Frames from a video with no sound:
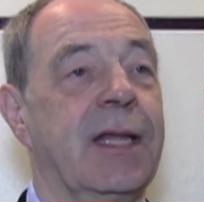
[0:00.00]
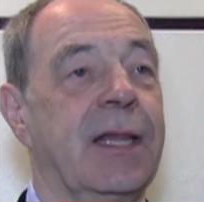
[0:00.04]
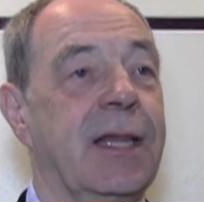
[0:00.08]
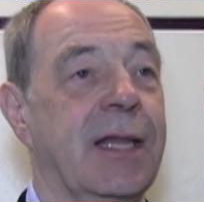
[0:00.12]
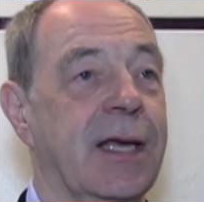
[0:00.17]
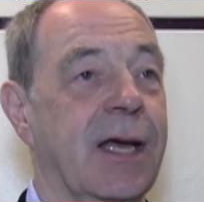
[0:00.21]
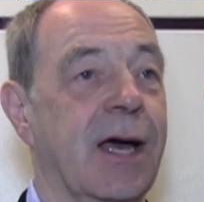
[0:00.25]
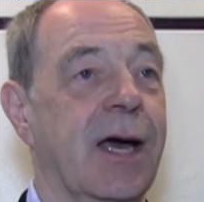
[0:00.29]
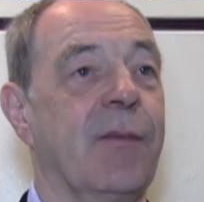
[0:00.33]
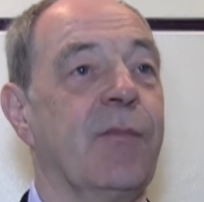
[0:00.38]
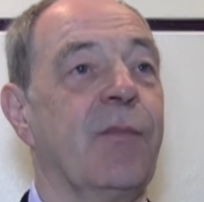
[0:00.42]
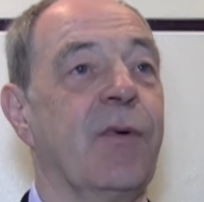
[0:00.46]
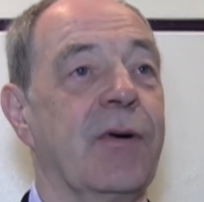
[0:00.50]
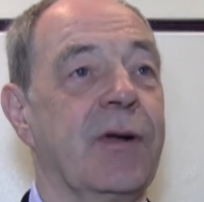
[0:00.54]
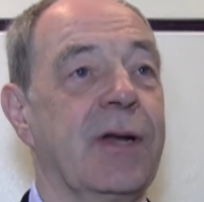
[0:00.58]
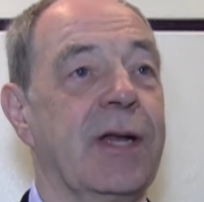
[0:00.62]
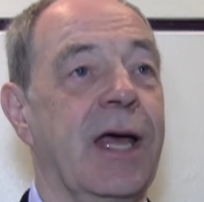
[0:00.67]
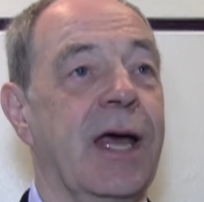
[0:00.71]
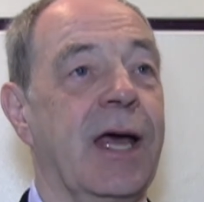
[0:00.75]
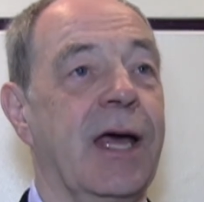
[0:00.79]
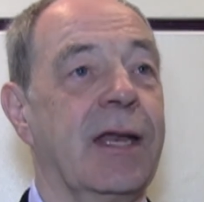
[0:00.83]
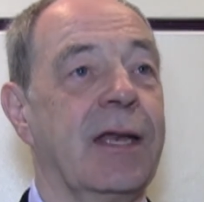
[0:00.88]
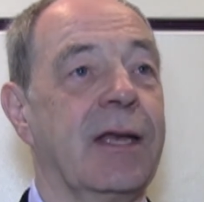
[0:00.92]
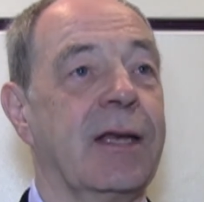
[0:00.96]
they got more
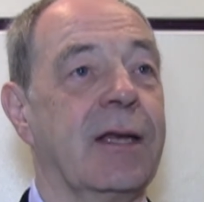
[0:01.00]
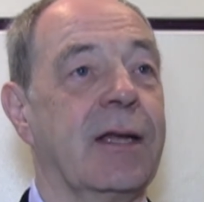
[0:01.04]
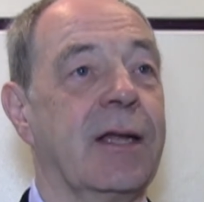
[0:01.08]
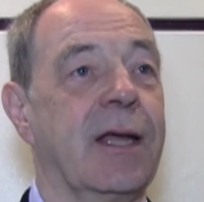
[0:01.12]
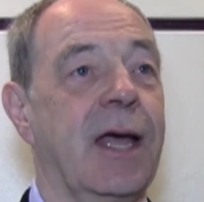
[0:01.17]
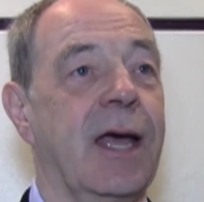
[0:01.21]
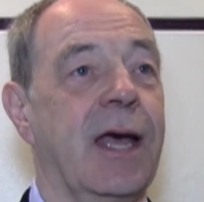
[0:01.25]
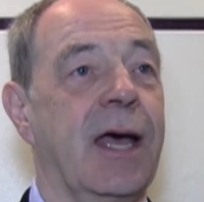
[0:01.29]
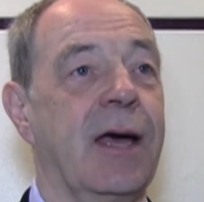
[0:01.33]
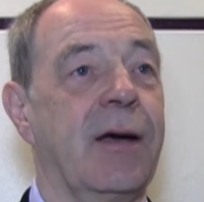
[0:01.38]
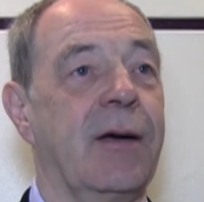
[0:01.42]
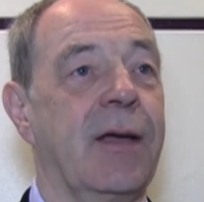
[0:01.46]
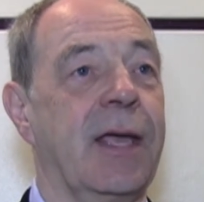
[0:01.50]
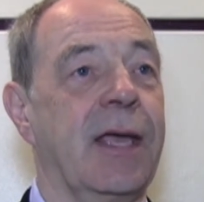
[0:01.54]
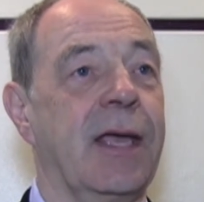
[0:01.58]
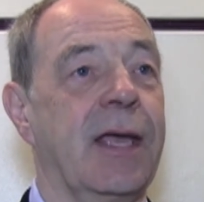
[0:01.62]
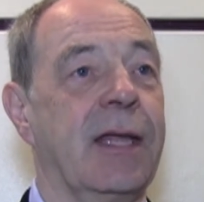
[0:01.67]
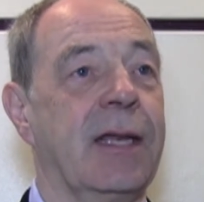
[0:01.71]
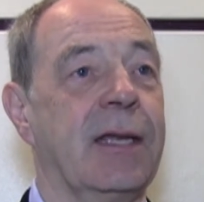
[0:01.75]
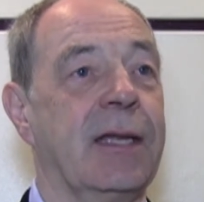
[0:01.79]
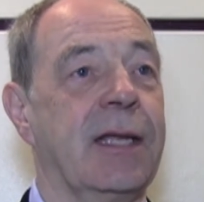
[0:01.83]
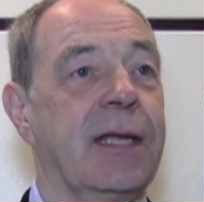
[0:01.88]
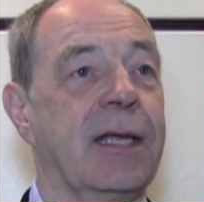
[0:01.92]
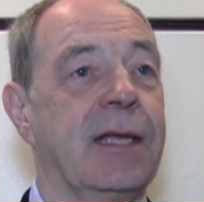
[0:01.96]
done,
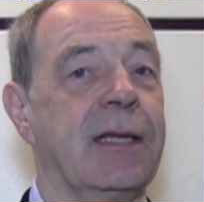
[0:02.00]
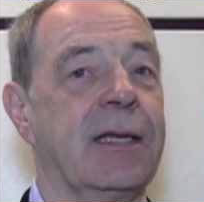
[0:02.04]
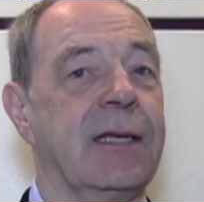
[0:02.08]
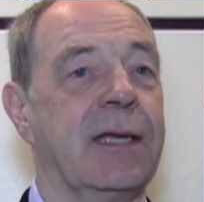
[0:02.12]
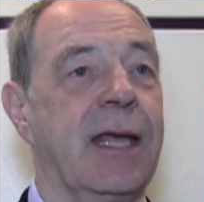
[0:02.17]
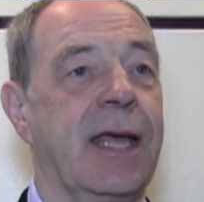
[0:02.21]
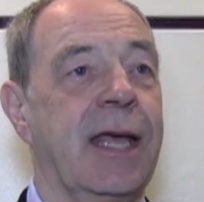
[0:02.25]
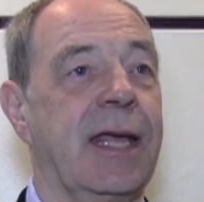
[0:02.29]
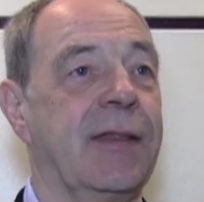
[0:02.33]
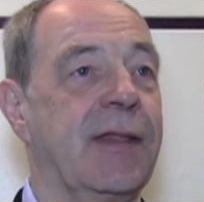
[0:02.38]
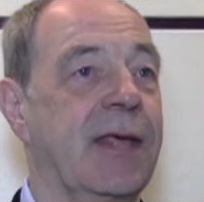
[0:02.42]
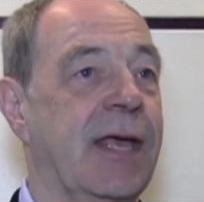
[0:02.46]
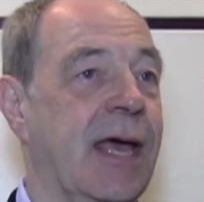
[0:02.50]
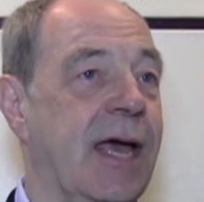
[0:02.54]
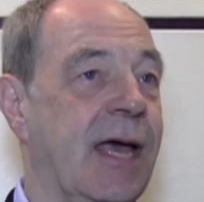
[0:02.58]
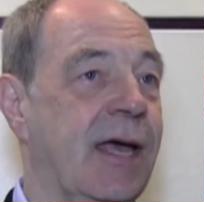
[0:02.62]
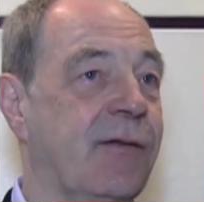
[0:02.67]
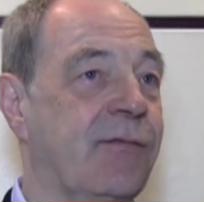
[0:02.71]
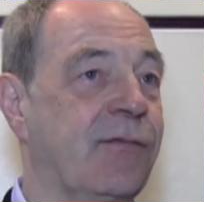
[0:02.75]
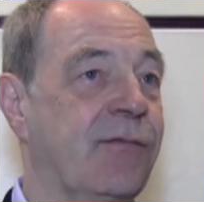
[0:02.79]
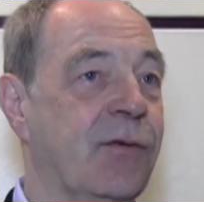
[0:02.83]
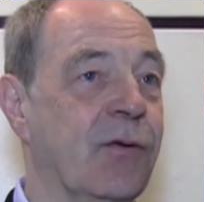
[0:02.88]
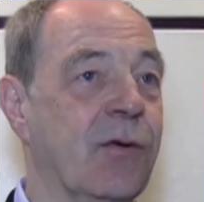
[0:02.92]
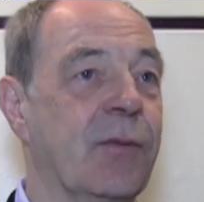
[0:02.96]
and they
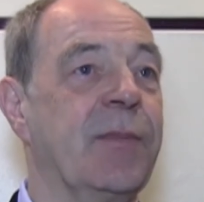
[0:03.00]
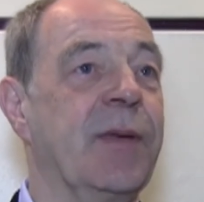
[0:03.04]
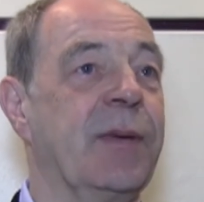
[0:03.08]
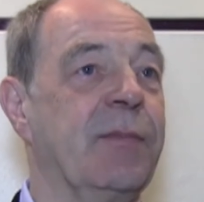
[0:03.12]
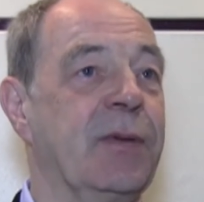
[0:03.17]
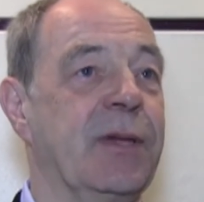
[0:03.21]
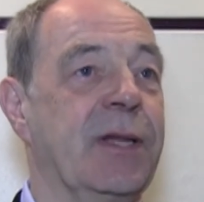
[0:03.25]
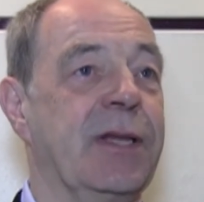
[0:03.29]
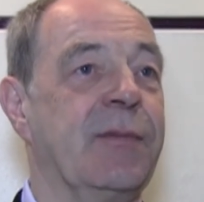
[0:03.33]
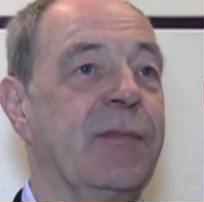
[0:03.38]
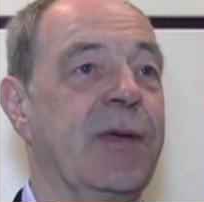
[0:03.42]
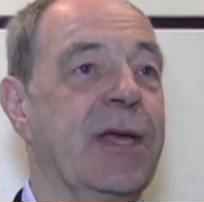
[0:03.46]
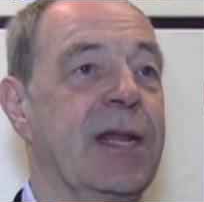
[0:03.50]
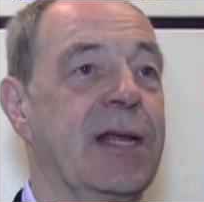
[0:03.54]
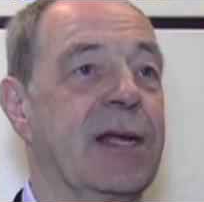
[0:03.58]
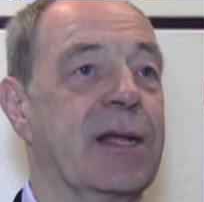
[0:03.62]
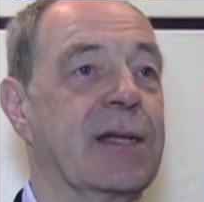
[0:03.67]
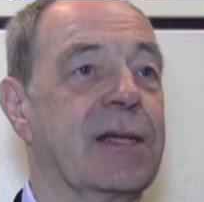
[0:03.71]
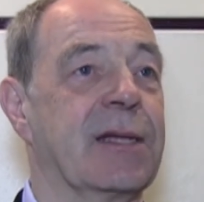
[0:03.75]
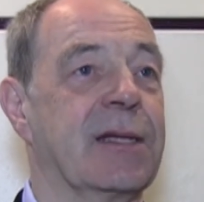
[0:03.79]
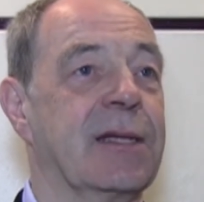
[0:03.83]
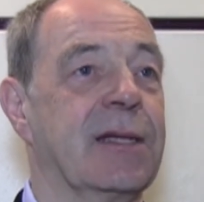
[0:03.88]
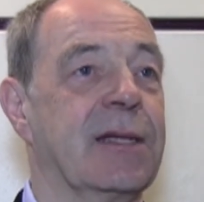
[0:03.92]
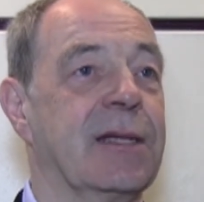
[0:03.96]
had fewer people in the
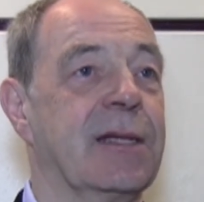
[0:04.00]
meetings.